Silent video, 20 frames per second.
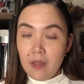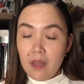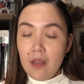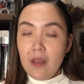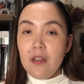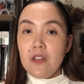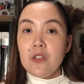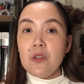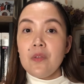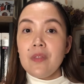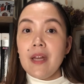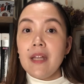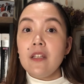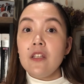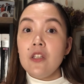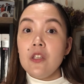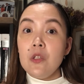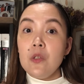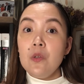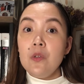so that
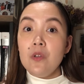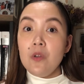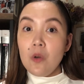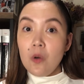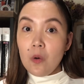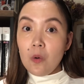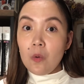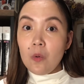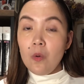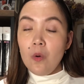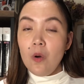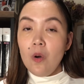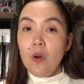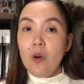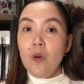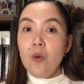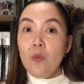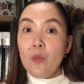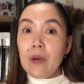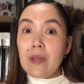you know
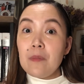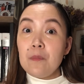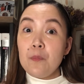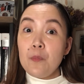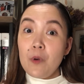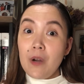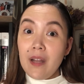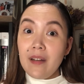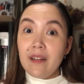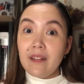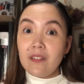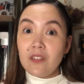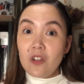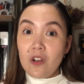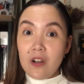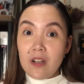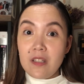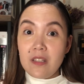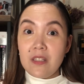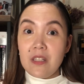what product
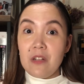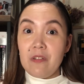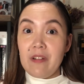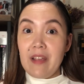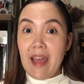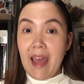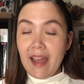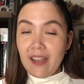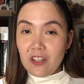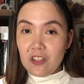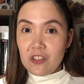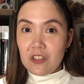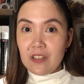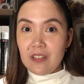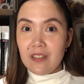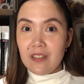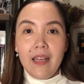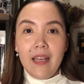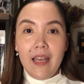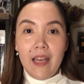caused the reaction.
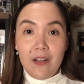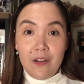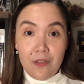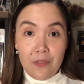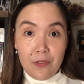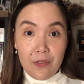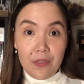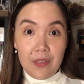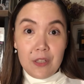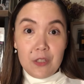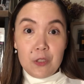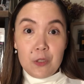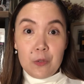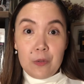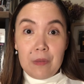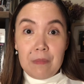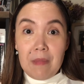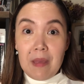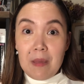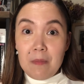Another thing to
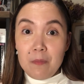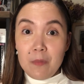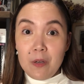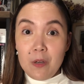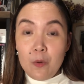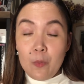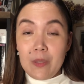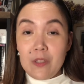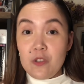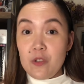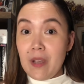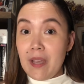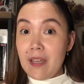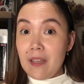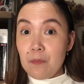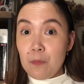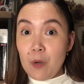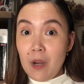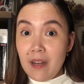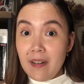remember when trying
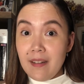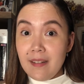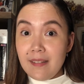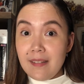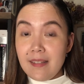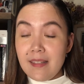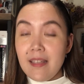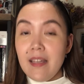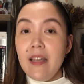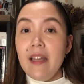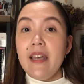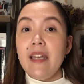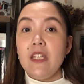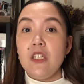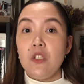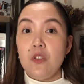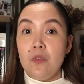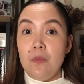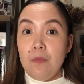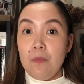products is
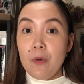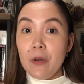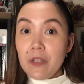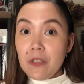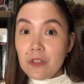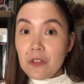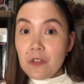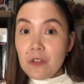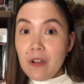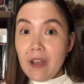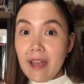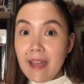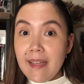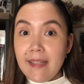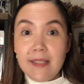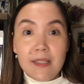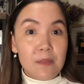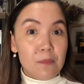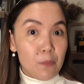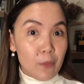to
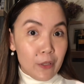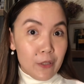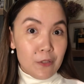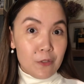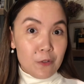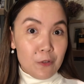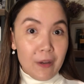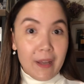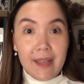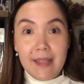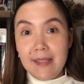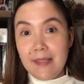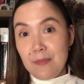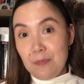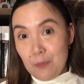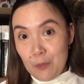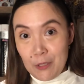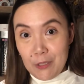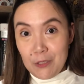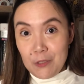moisturize, moisturize,
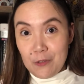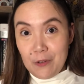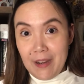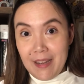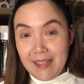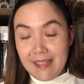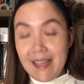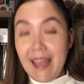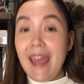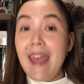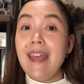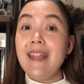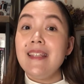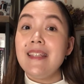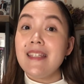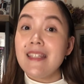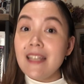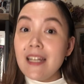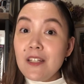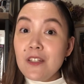moisturize, and
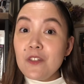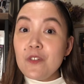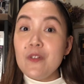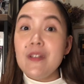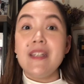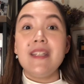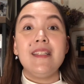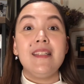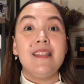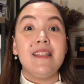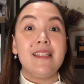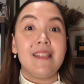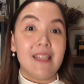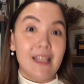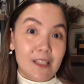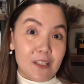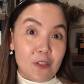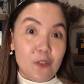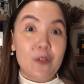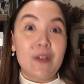sunscreen,
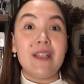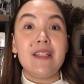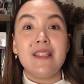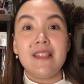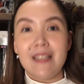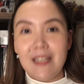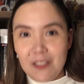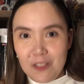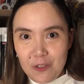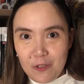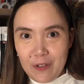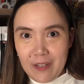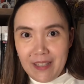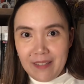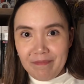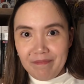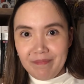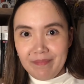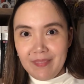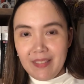sunscreen, sunscreen.
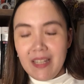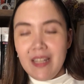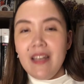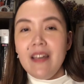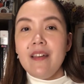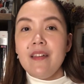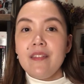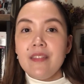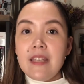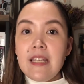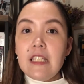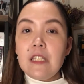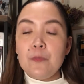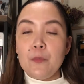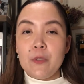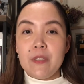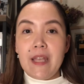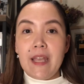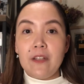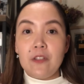These
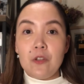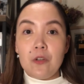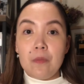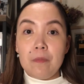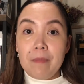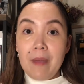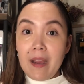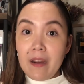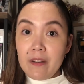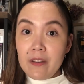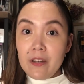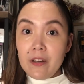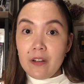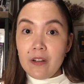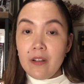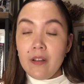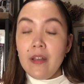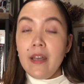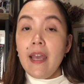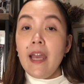protect your barrier
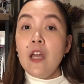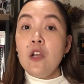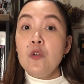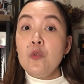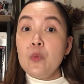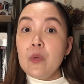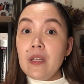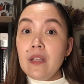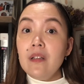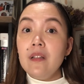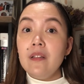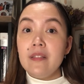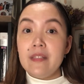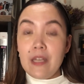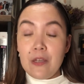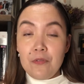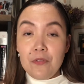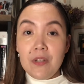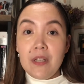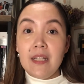and will
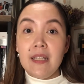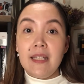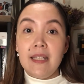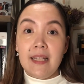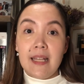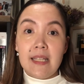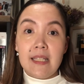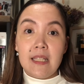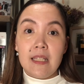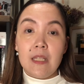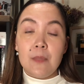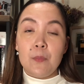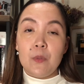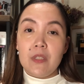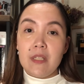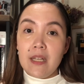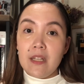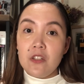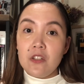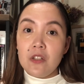definitely lessen the
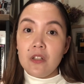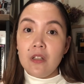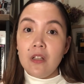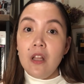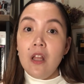potential